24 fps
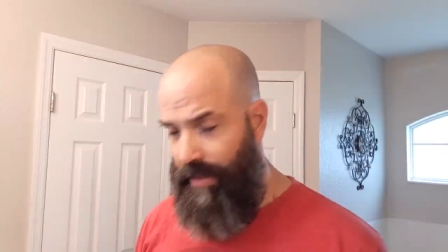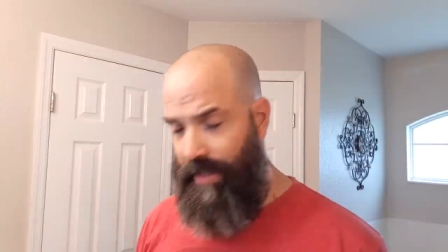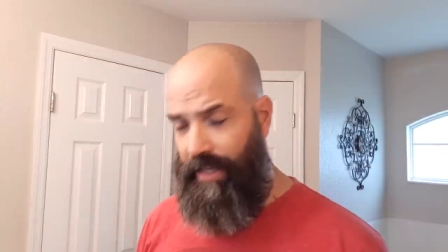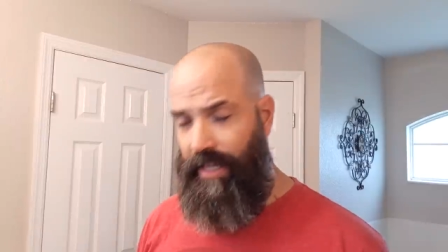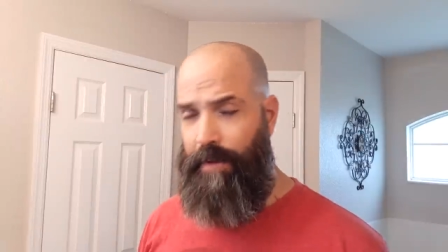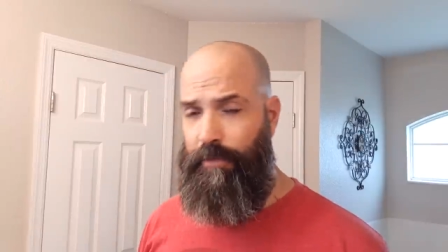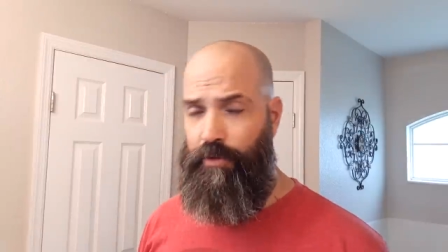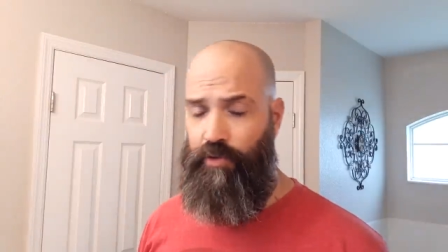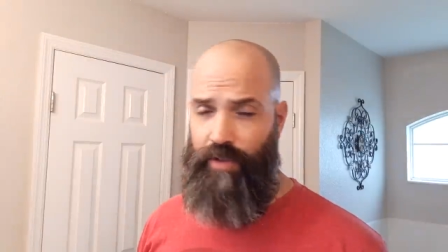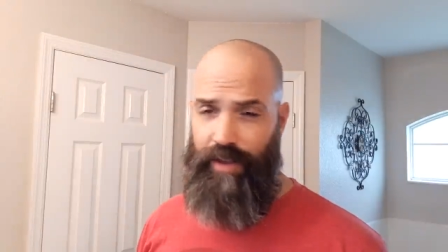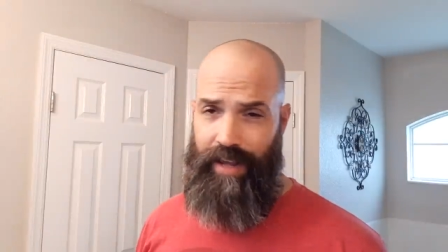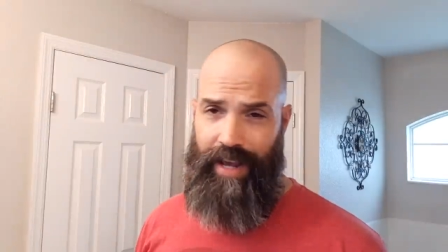it
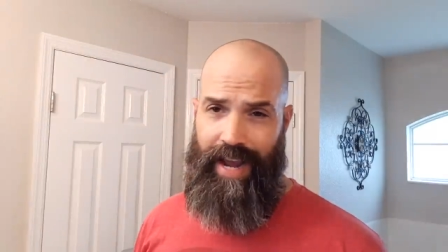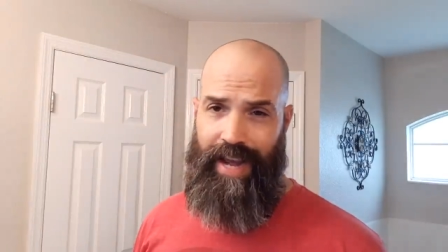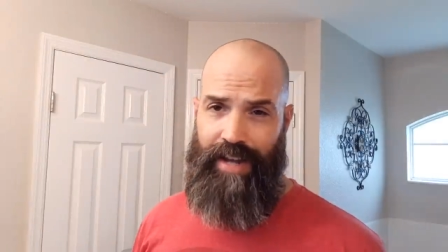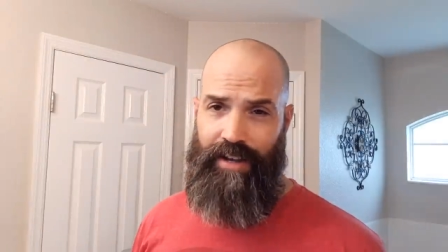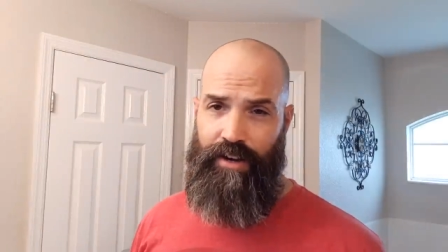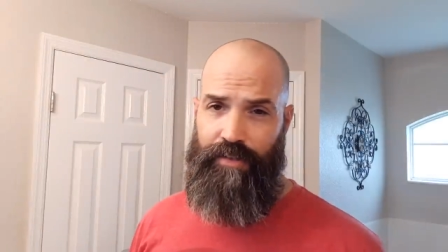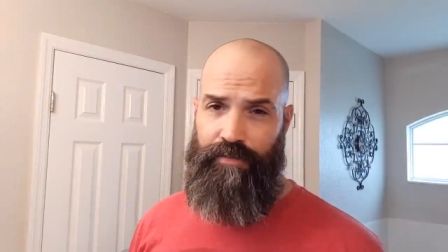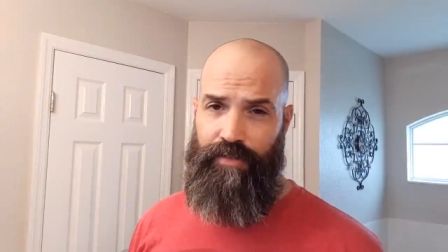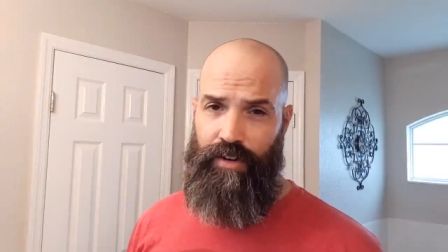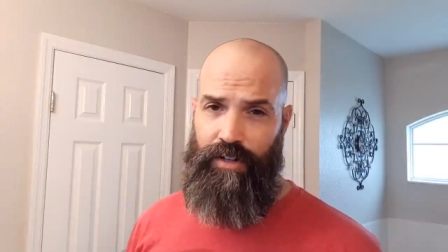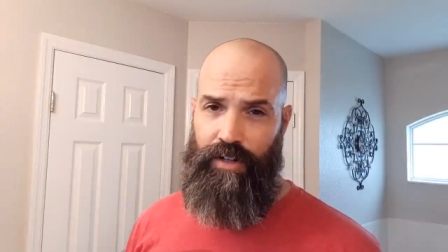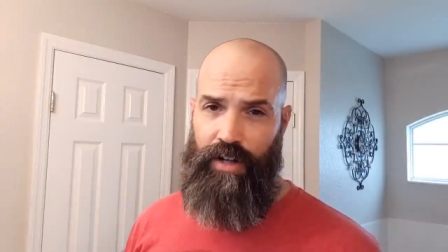comes with eight
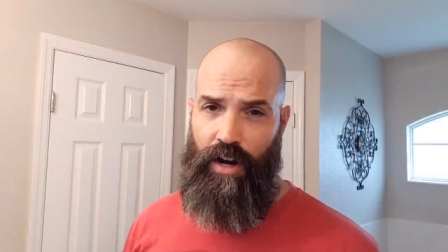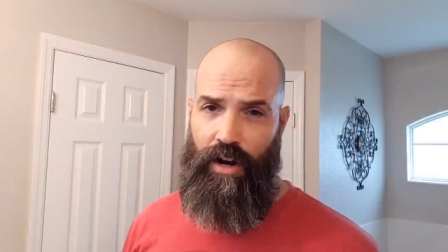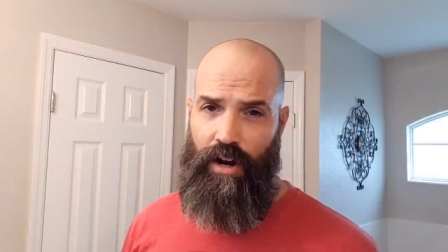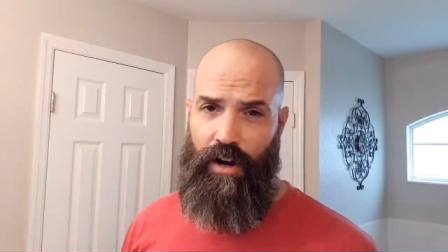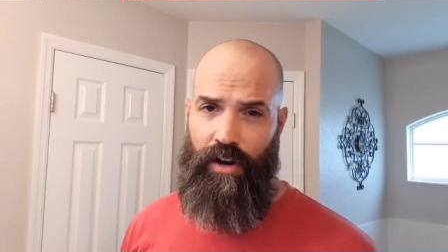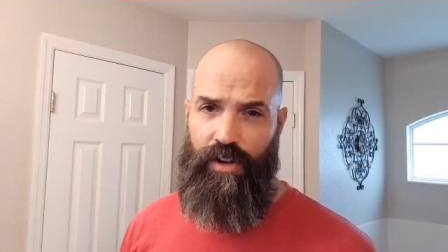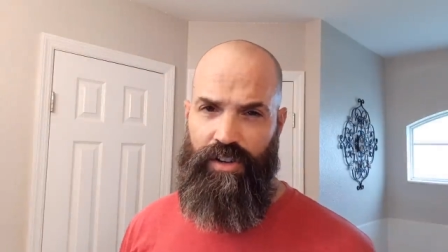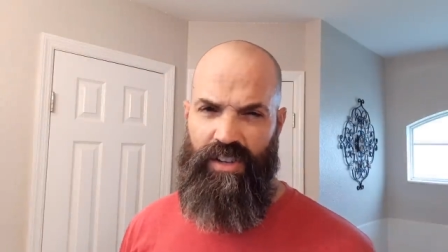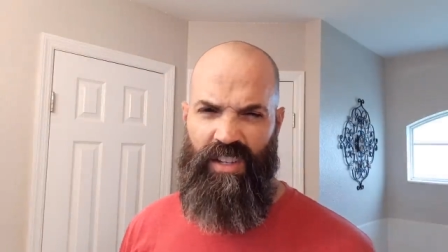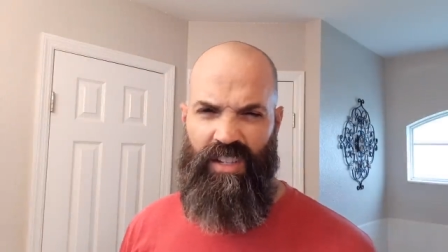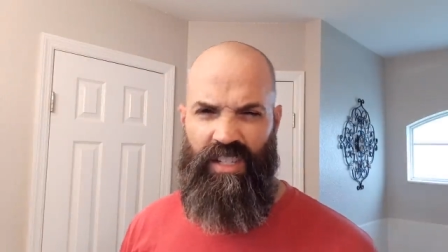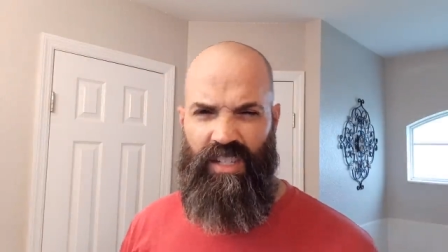different
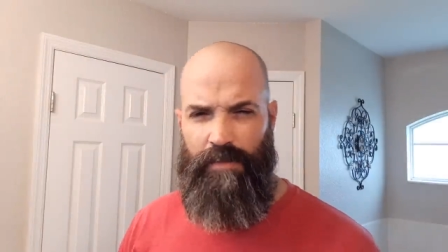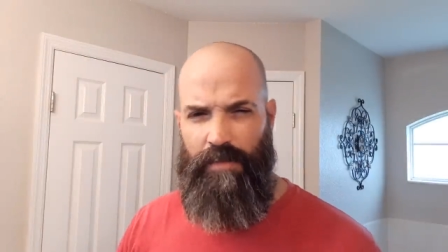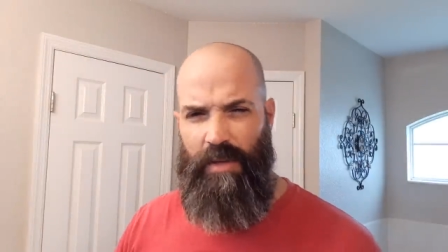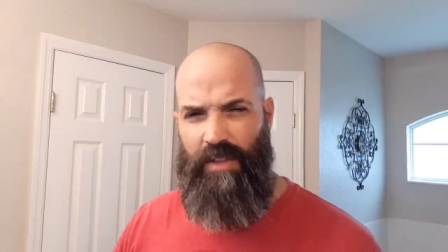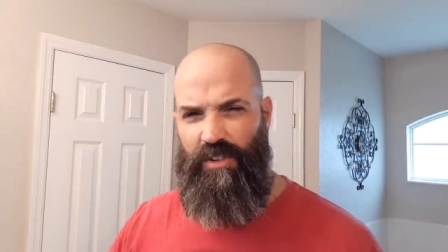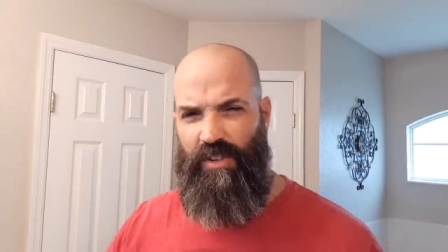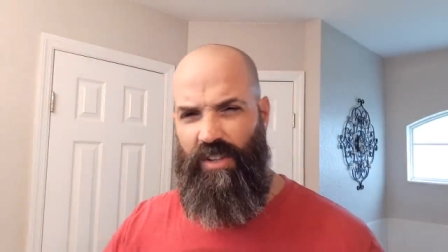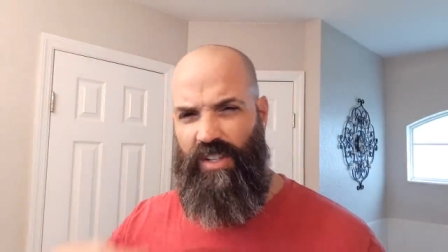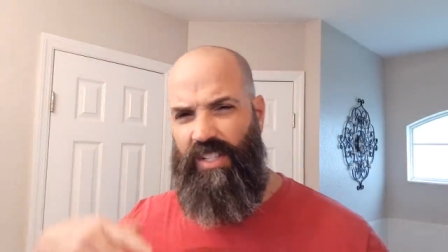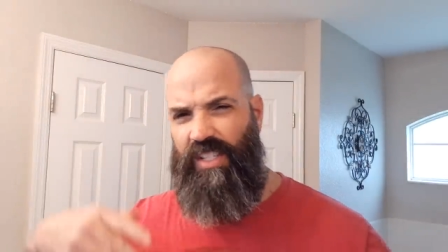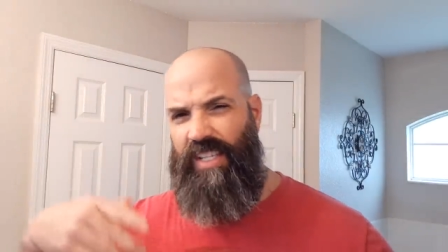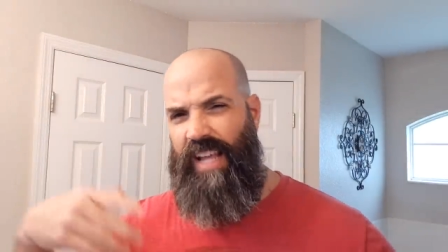guards and some
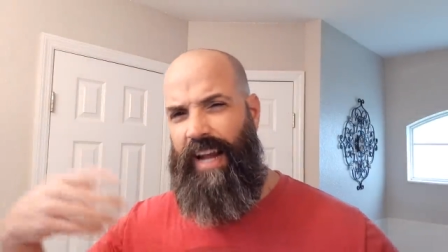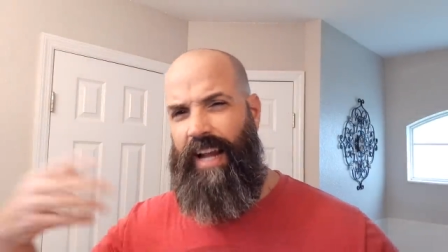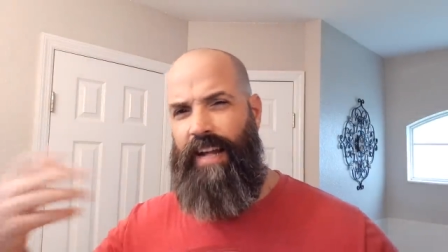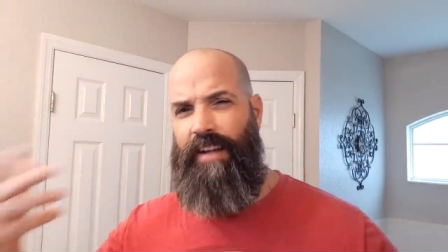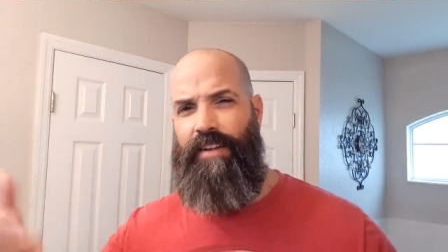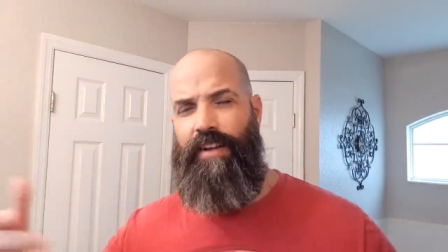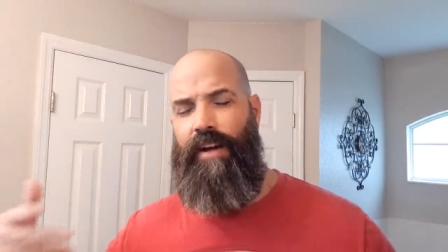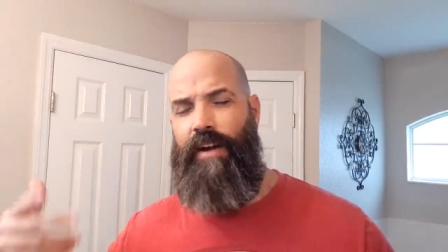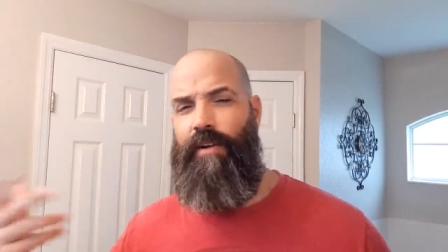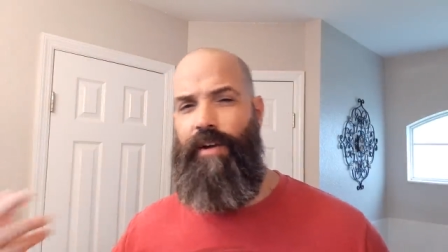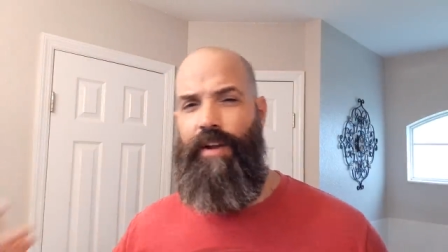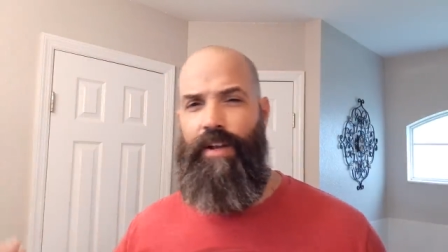other
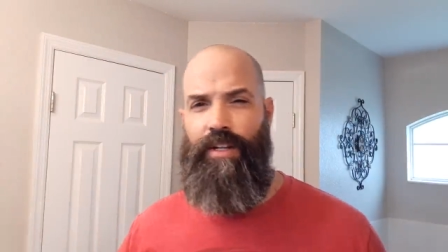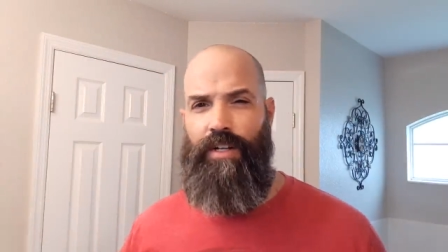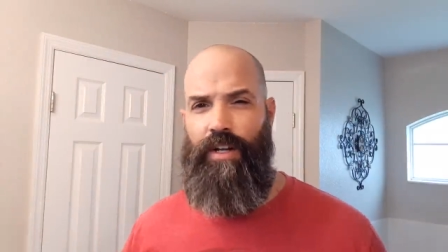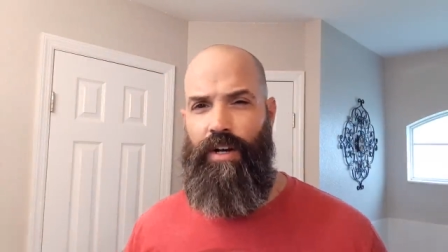secondary